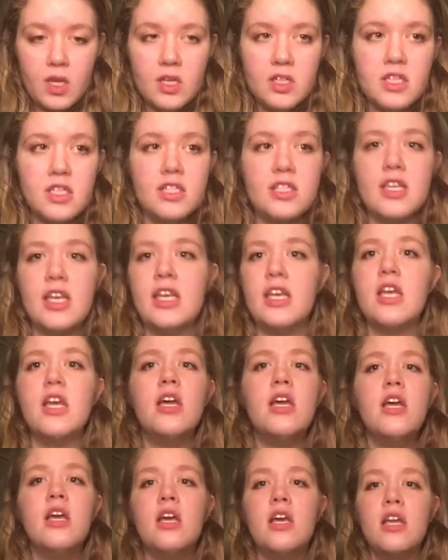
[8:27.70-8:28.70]
just like,
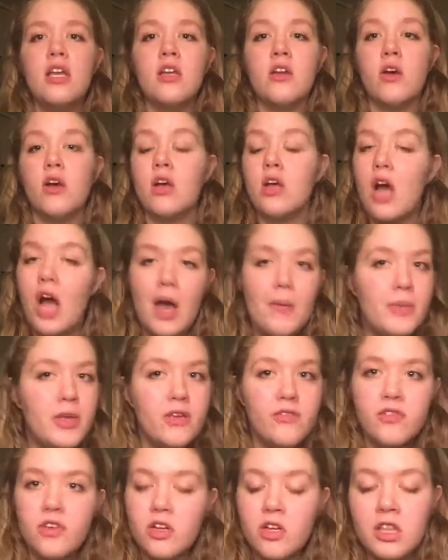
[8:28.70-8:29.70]
you know, a copy
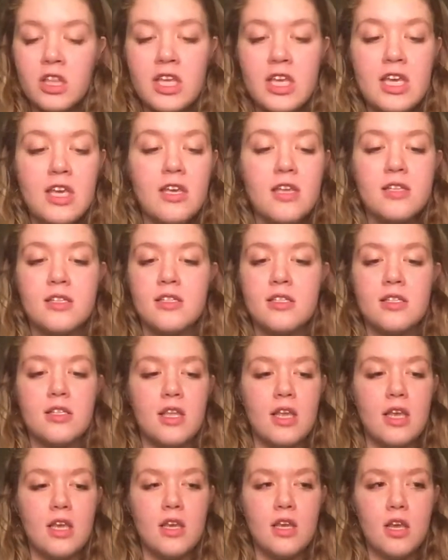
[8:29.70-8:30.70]
of your lease,
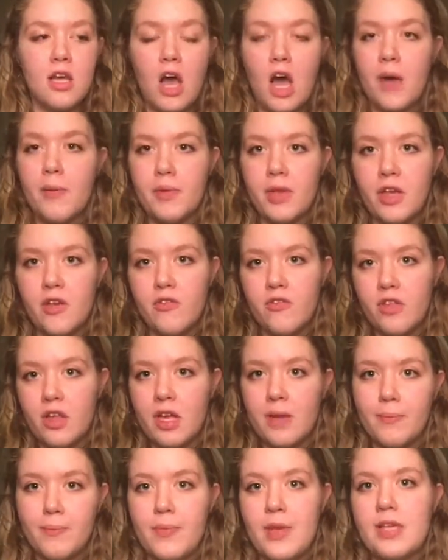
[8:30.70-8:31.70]
like a copy of
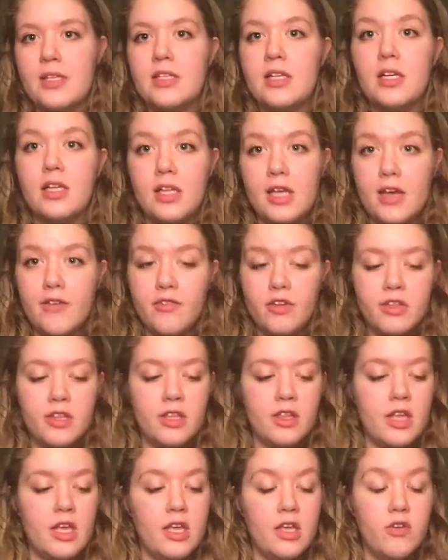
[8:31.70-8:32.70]
like basically
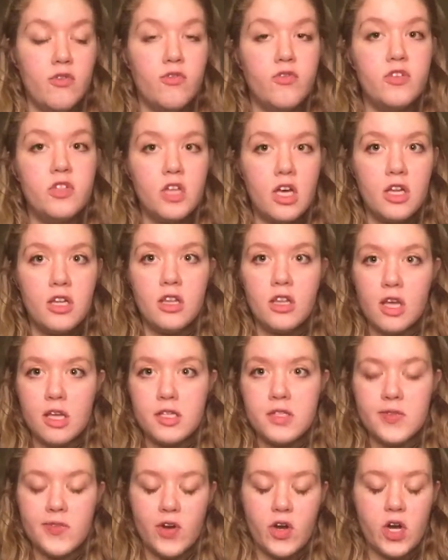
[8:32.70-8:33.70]
everything that you've done
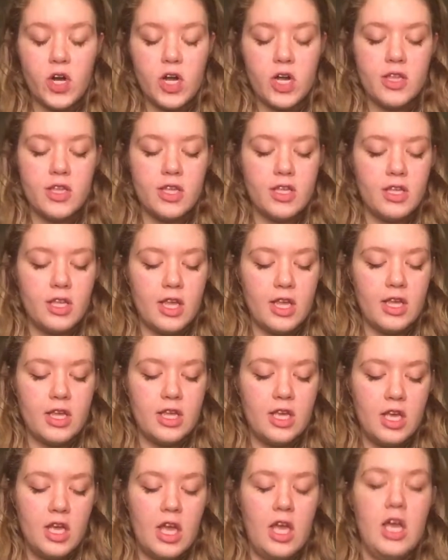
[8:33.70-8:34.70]
thus far, and then
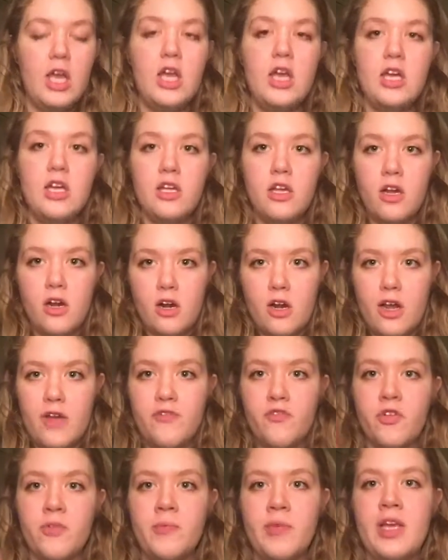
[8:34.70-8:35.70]
like your
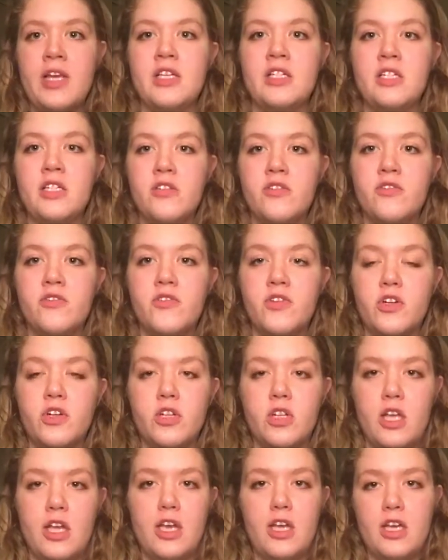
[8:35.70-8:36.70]
information
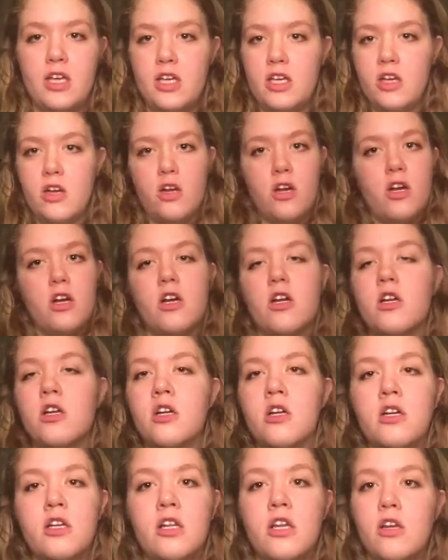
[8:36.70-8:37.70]
for like your,
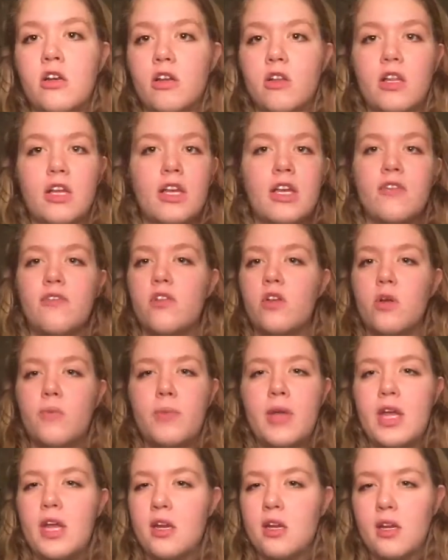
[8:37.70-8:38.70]
you know, like if you're
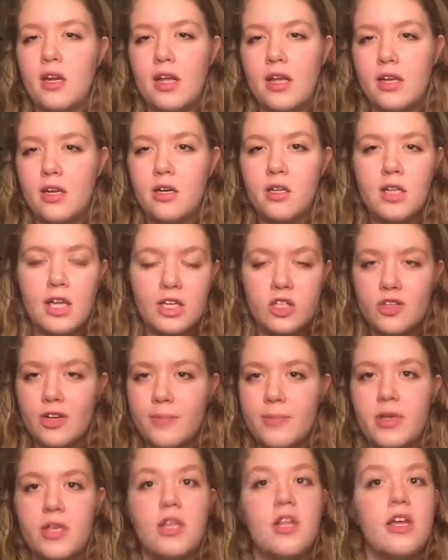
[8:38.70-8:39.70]
paying like an
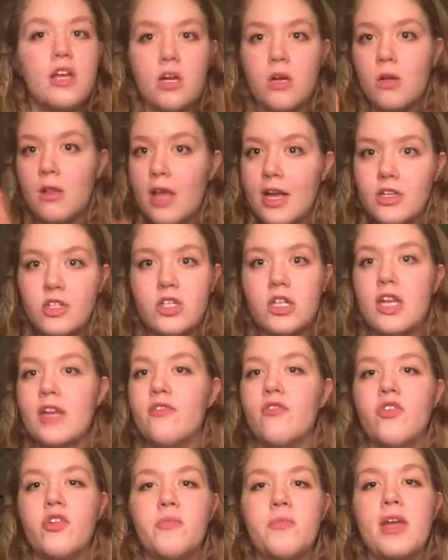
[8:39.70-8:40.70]
electric bill, like your electric
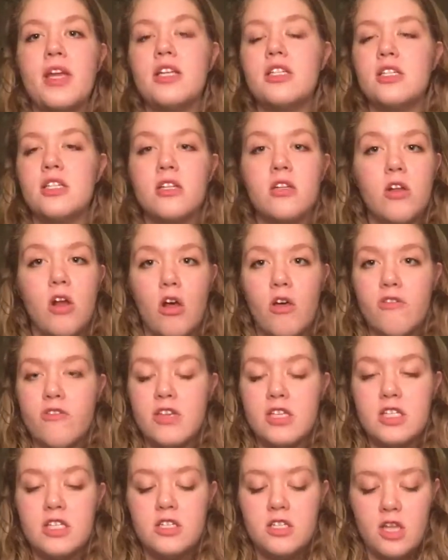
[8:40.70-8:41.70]
information and all
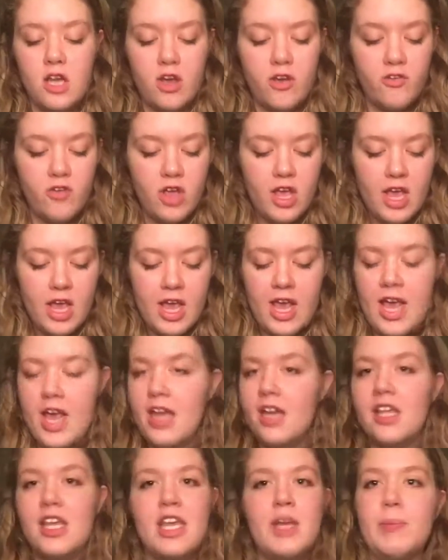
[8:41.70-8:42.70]
this stuff,
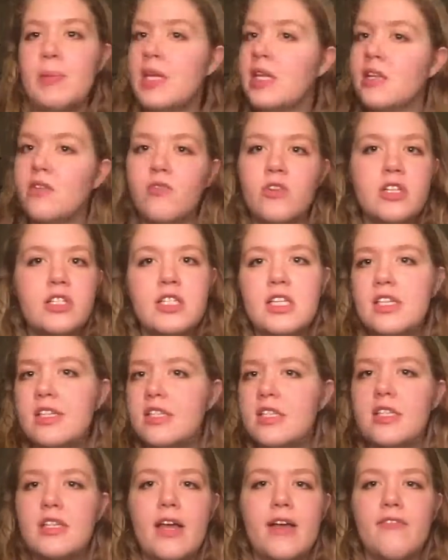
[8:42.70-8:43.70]
and keeping
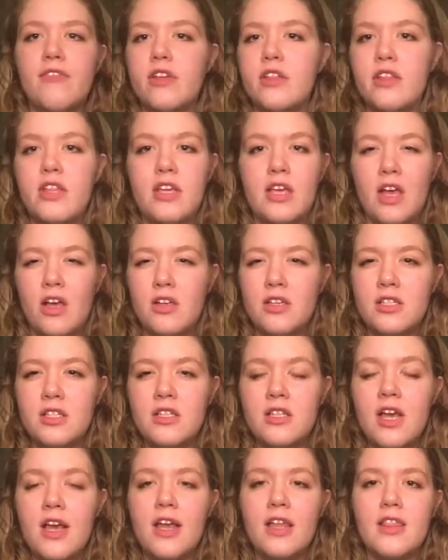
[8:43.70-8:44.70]
receipts and everything else
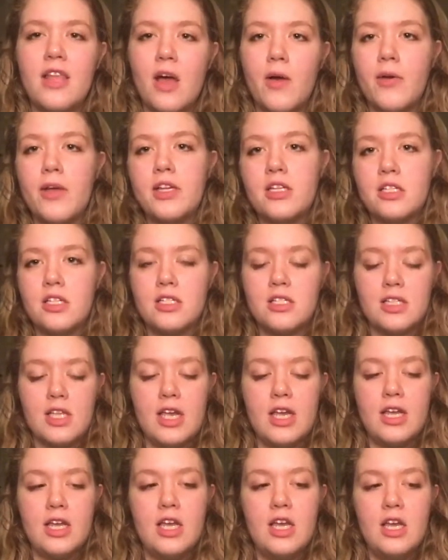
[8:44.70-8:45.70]
in that. And that way it's just
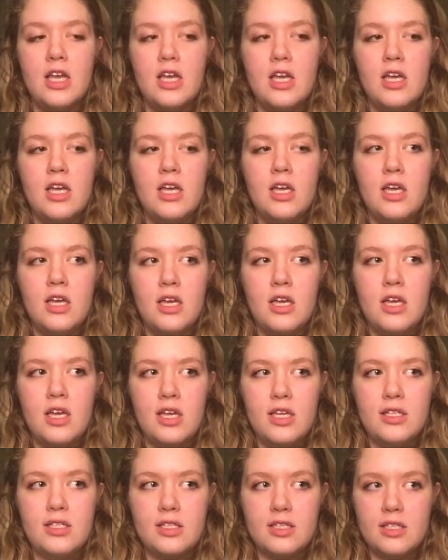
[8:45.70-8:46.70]
like,
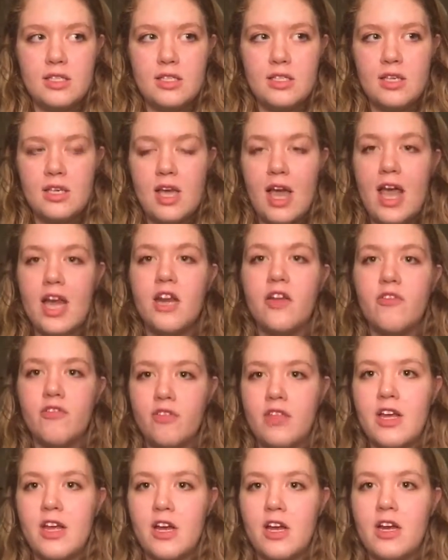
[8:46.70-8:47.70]
it's kind
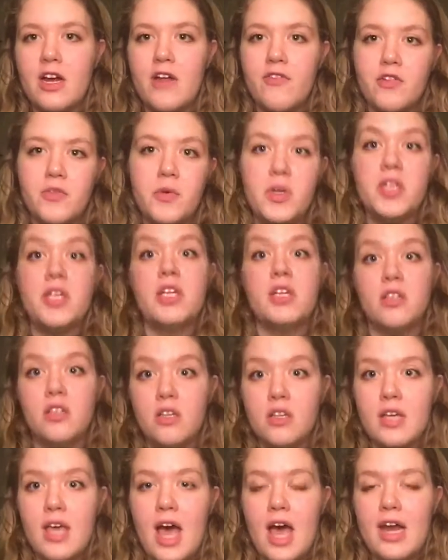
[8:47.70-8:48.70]
of there and everyone can
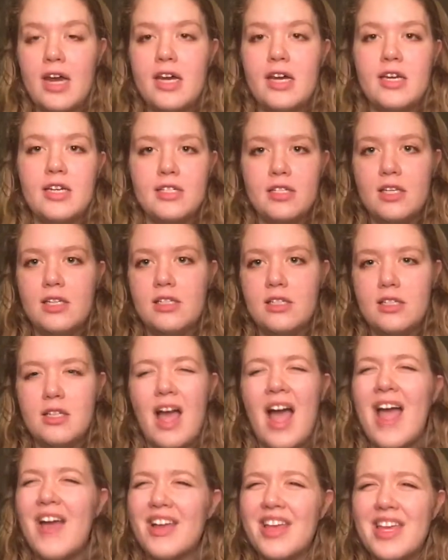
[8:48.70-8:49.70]
look at it. And
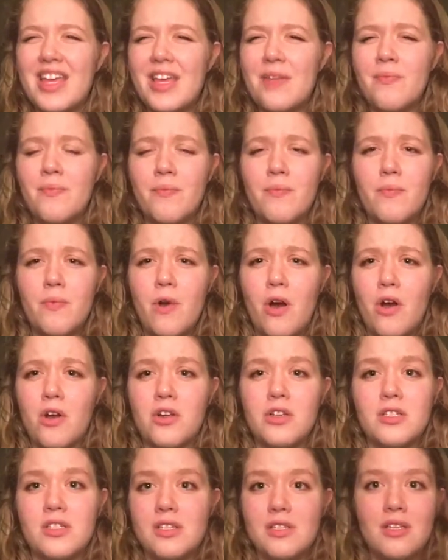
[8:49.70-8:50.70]
I keep
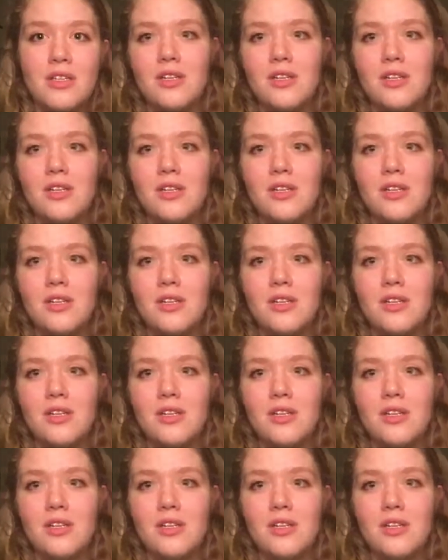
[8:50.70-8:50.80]
ours